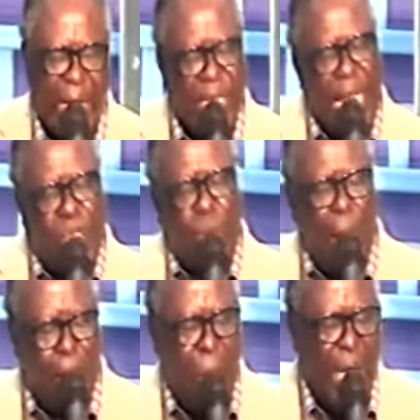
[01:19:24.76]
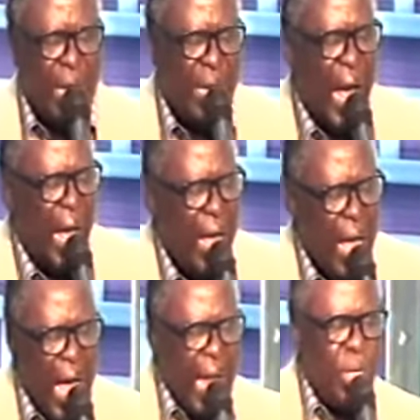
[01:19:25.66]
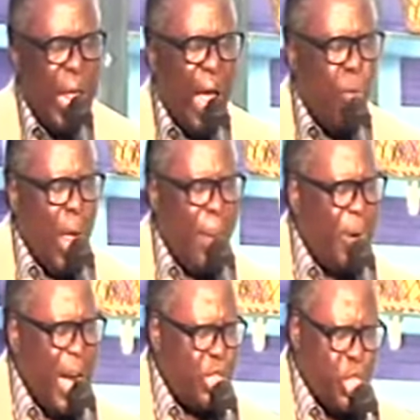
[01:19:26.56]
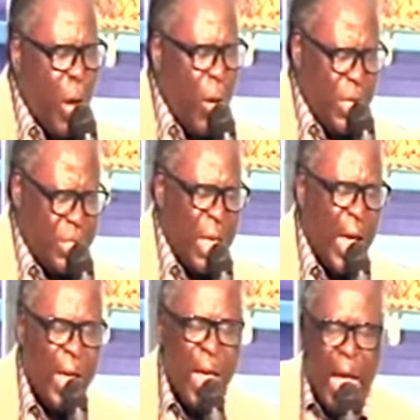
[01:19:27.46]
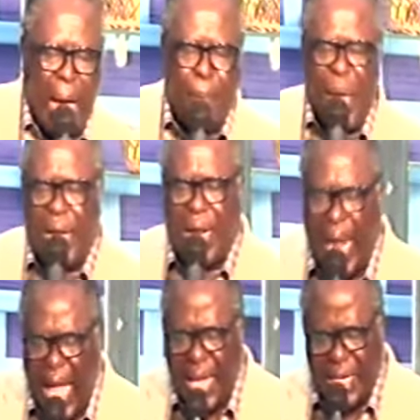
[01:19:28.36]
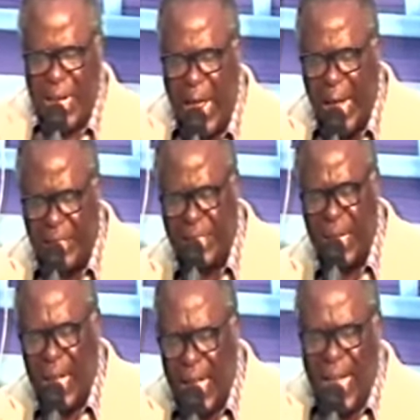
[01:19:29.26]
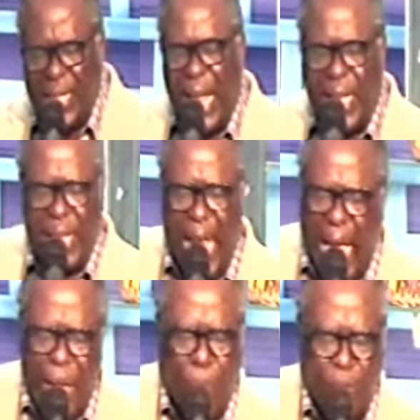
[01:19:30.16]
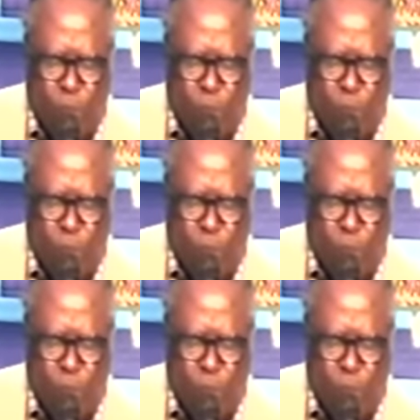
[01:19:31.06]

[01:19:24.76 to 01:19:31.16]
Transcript: that you have made, and I will rejoice and be glad in it in the name of